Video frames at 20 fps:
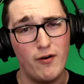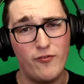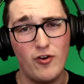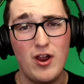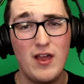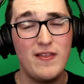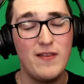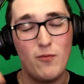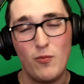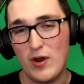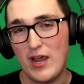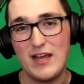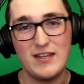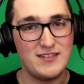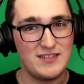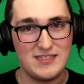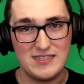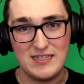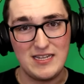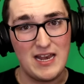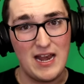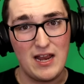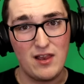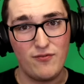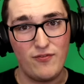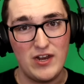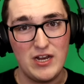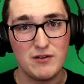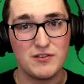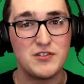over it and then we'll get into today's
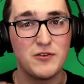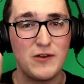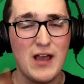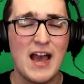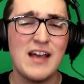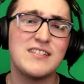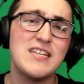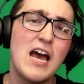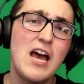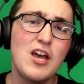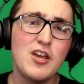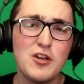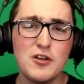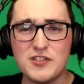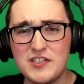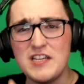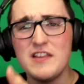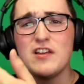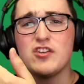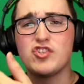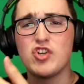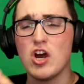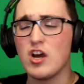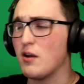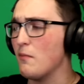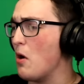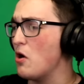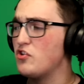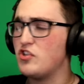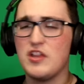video. So guys, you see the shark
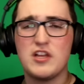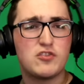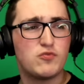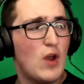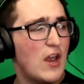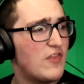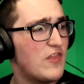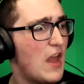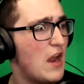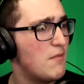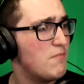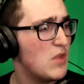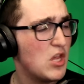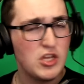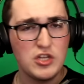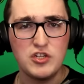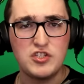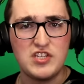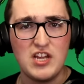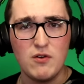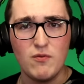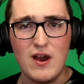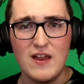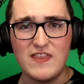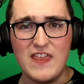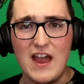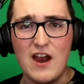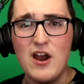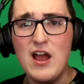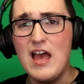emoji that's right there? You see it right
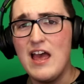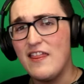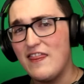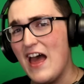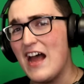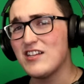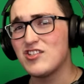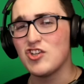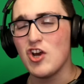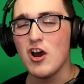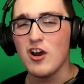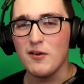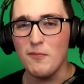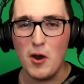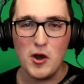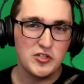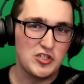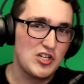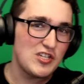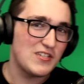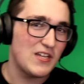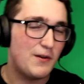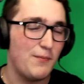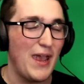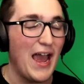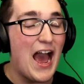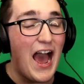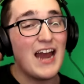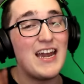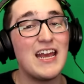there? That shark emoji is gonna be
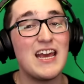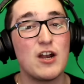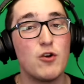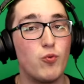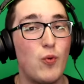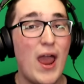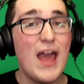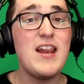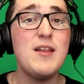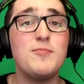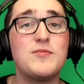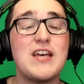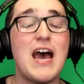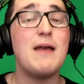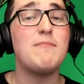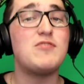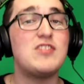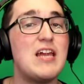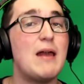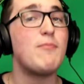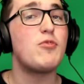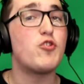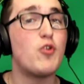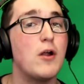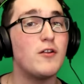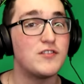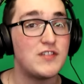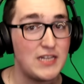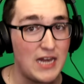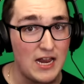hiding at a random timestamp
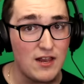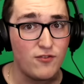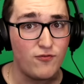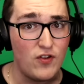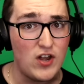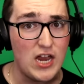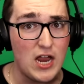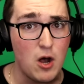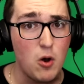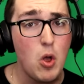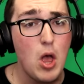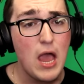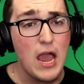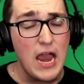throughout today's video.